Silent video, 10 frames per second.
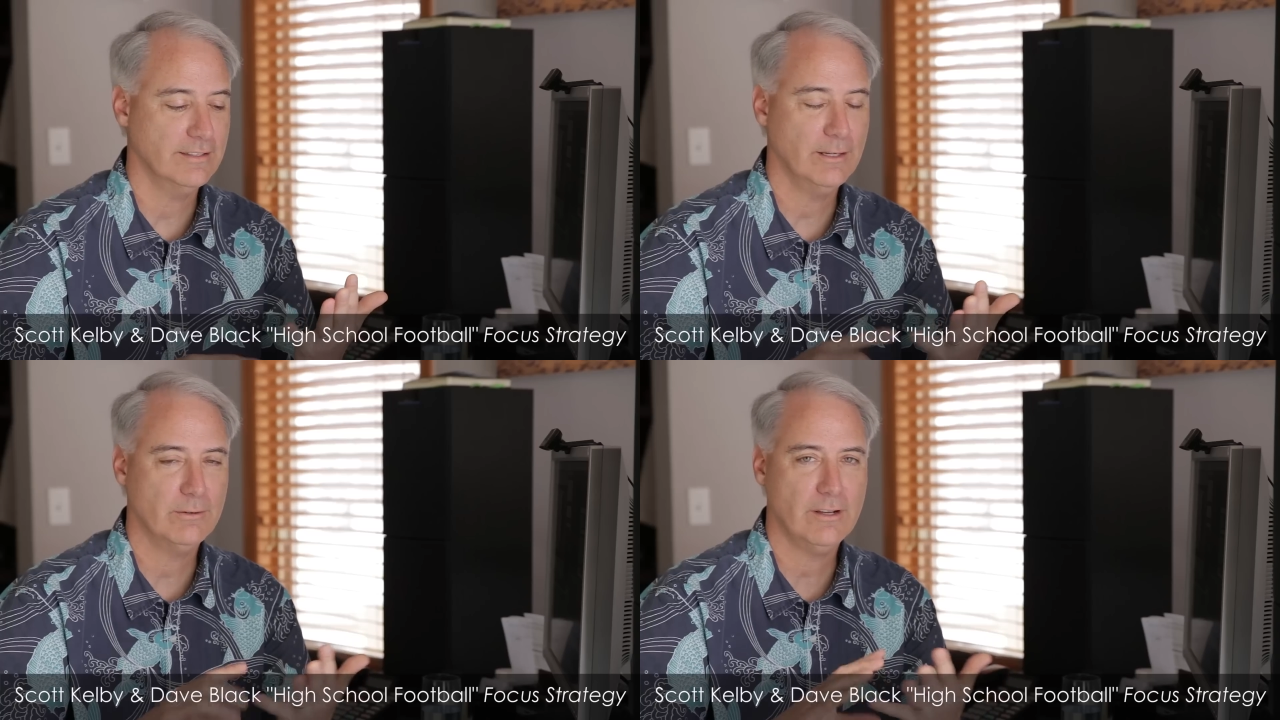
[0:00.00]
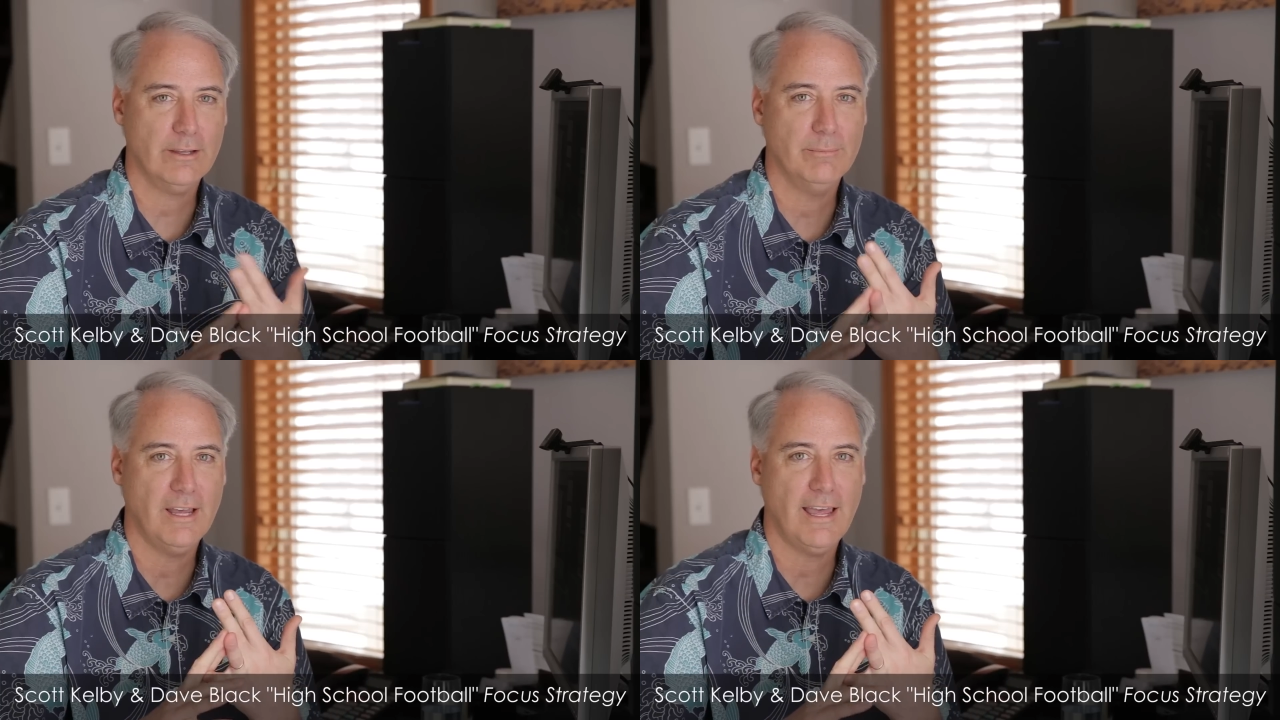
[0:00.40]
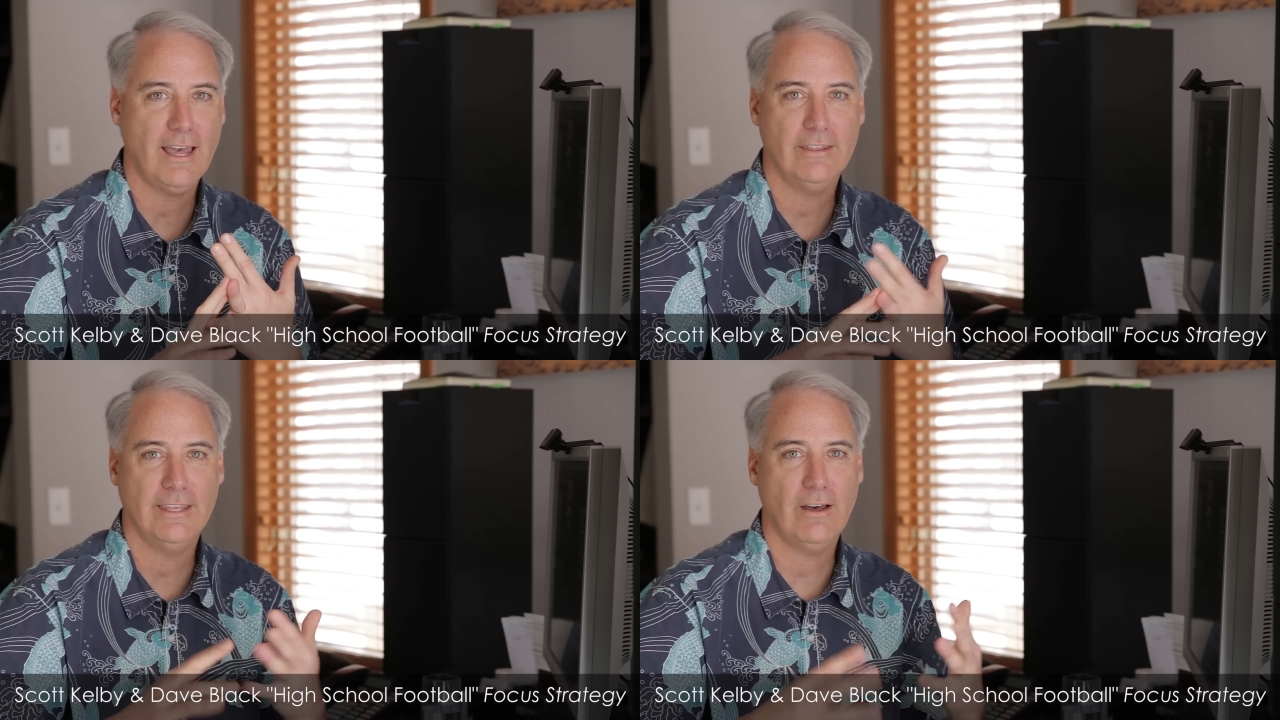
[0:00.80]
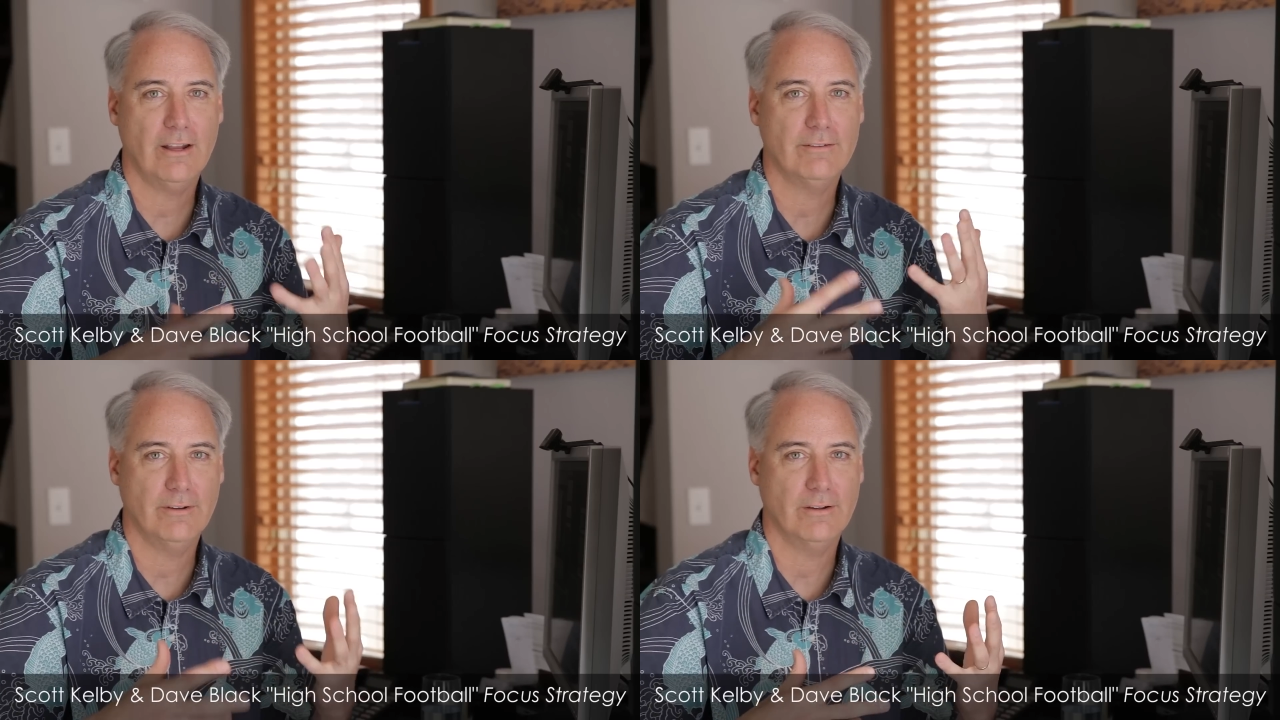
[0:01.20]
And they were talking about how they
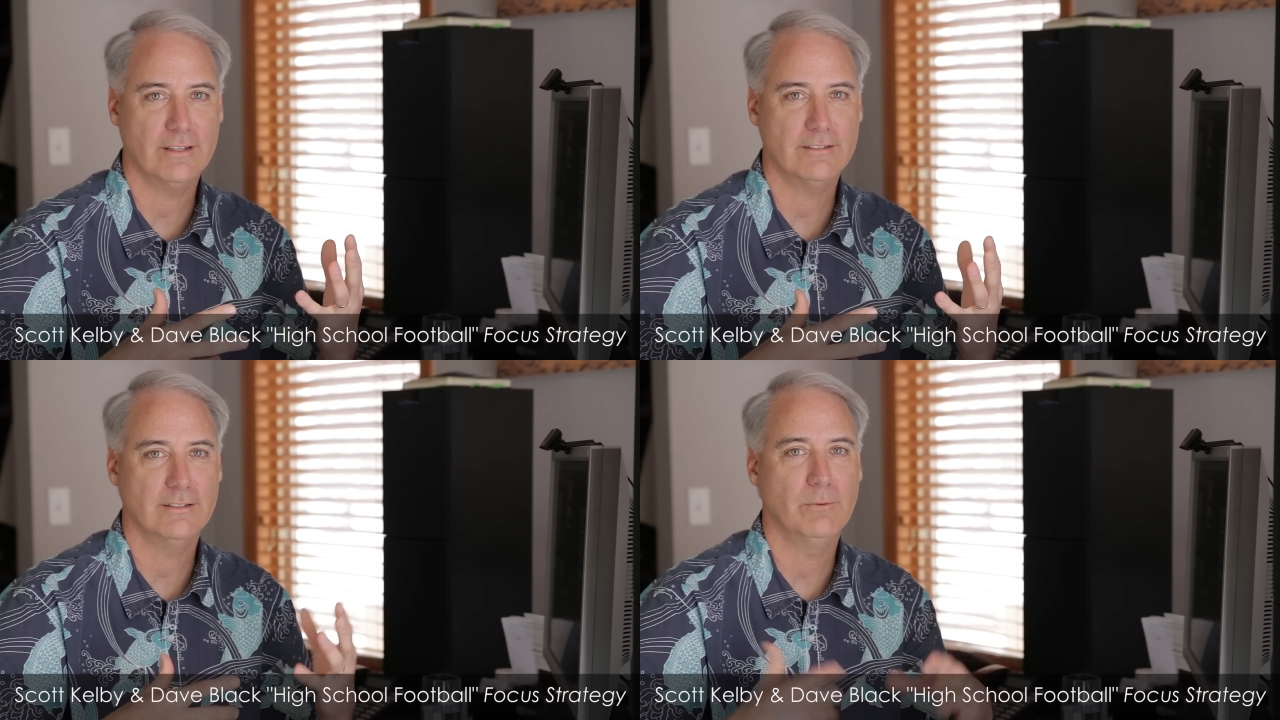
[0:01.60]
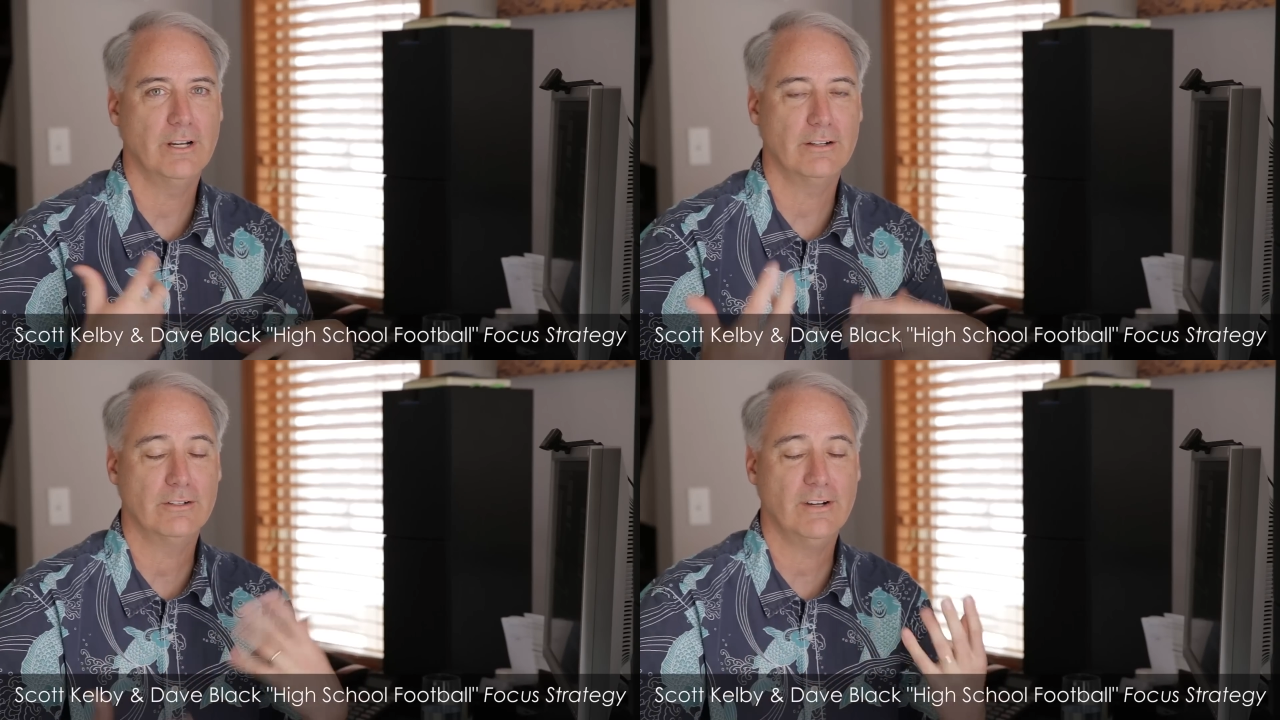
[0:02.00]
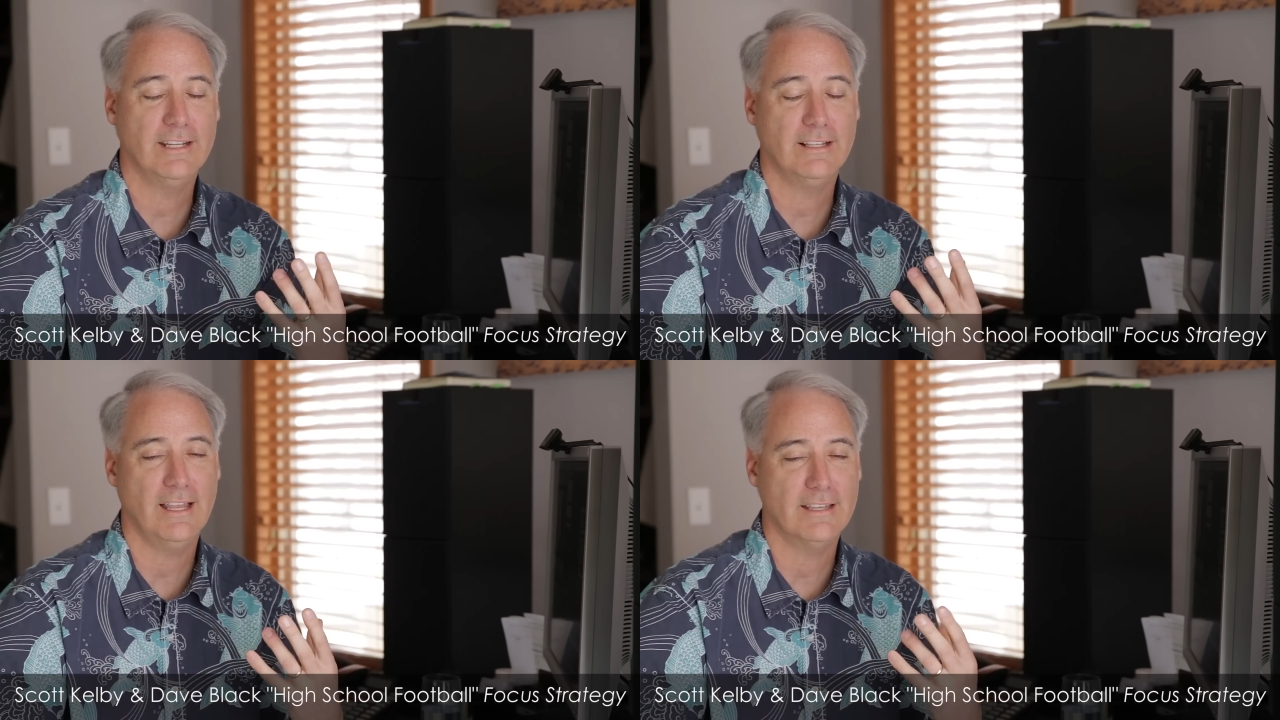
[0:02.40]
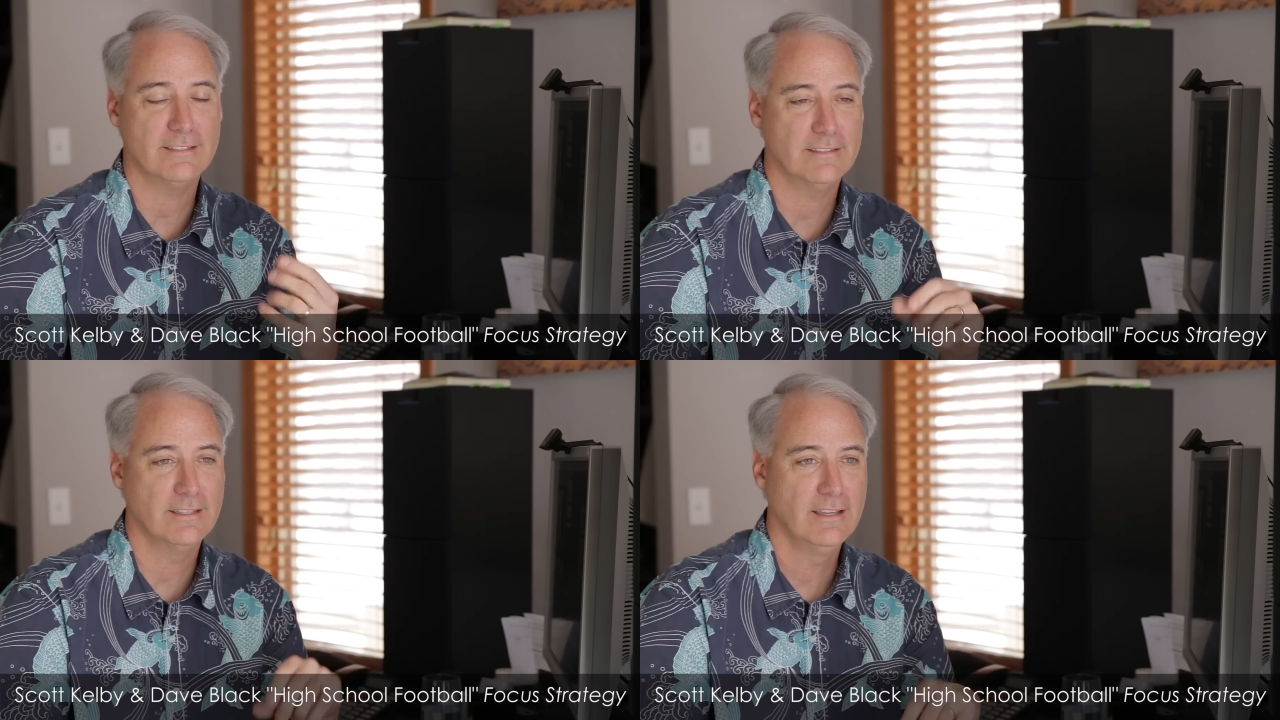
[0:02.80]
autofocus in one of their training
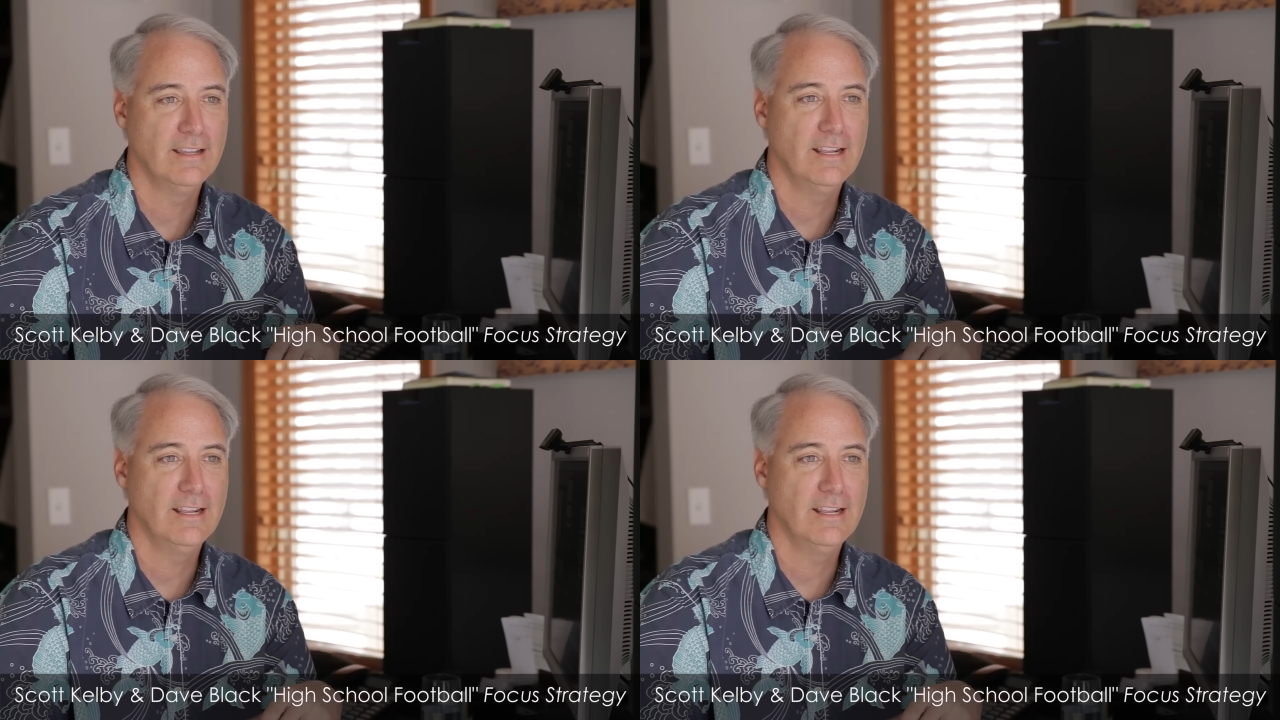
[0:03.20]
classes.